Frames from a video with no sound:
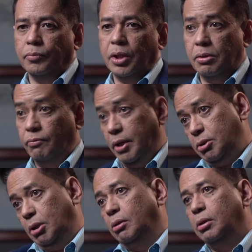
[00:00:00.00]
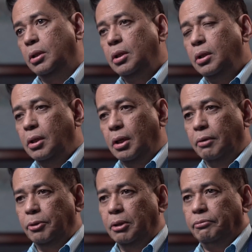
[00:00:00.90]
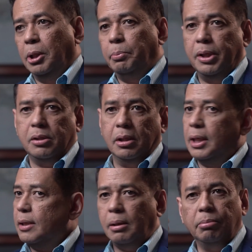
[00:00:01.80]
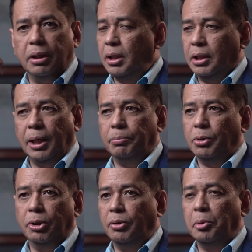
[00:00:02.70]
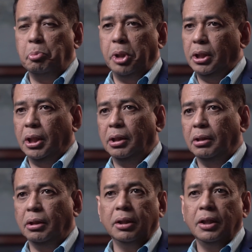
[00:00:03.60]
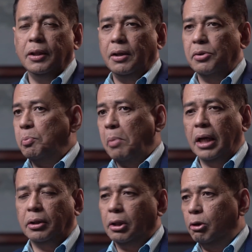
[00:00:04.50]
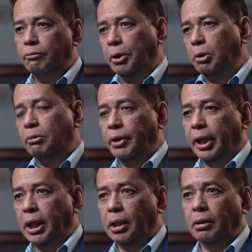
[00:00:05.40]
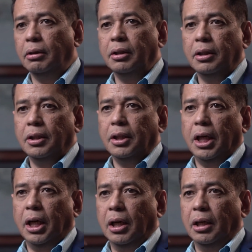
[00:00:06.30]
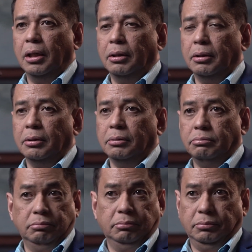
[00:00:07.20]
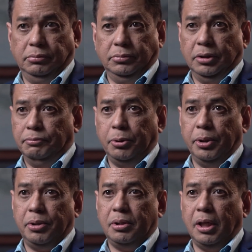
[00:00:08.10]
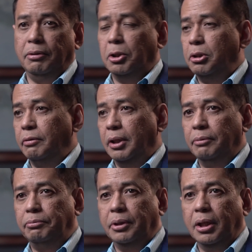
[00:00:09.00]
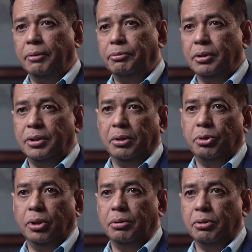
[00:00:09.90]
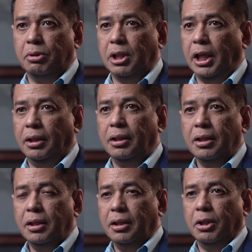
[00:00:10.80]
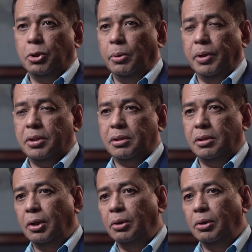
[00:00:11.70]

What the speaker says: his vision for the Philippines, and that's something he kept on repeating his mantra over and over again. And of course, having covered FVR for the 6 years, it's always,